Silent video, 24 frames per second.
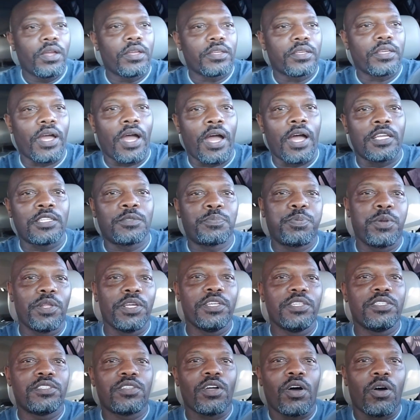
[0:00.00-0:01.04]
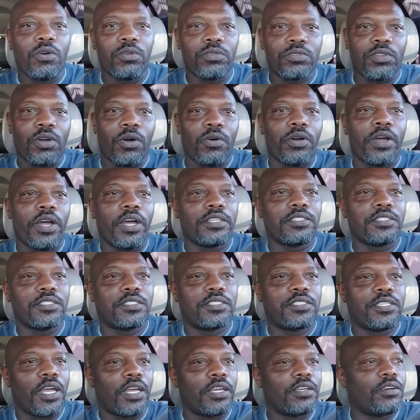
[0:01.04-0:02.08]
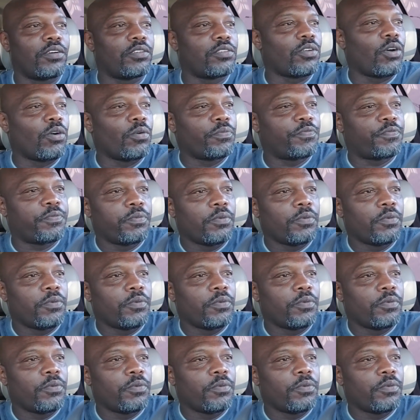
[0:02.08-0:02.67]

Guys, please don't hesitate or don't